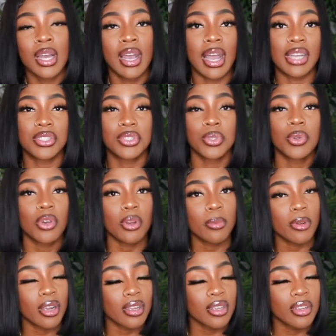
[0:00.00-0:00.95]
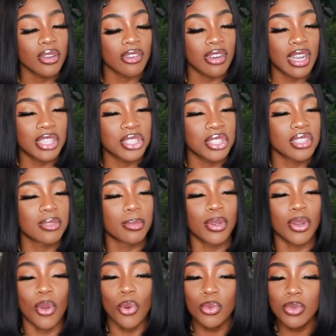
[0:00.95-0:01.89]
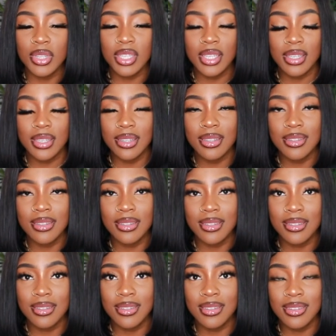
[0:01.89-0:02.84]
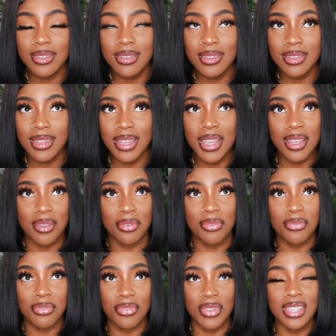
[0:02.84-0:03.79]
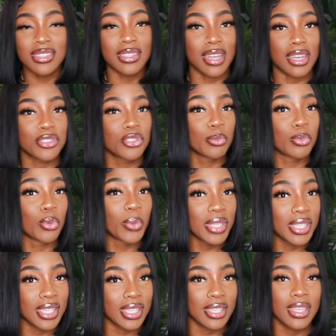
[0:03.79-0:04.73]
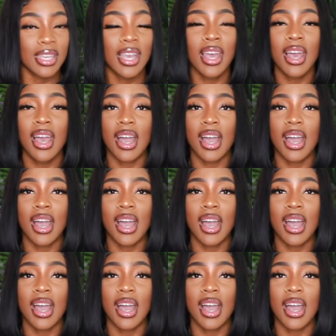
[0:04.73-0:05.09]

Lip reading: I do go to parking garages, but only if it's not super windy.